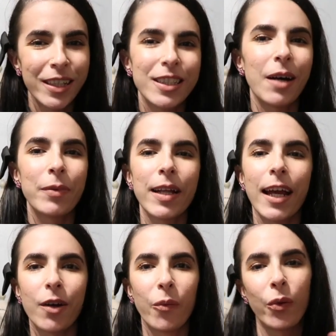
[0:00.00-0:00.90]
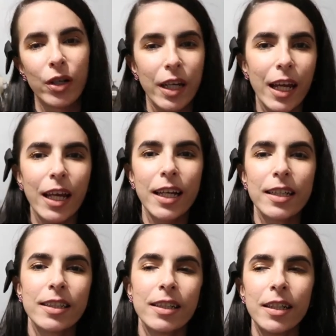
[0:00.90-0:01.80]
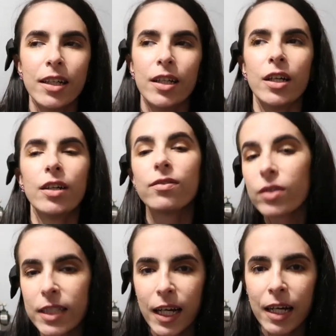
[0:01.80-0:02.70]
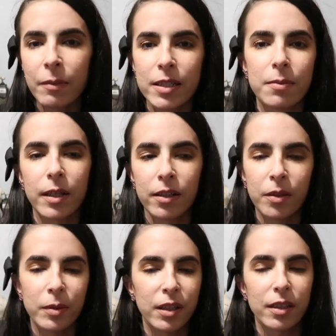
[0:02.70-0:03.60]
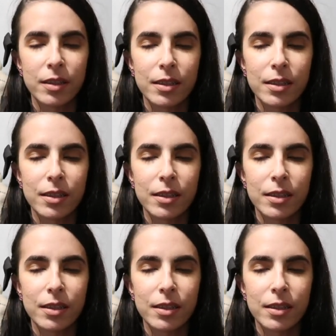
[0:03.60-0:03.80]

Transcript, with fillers: on top of like working full-time as a medical biller.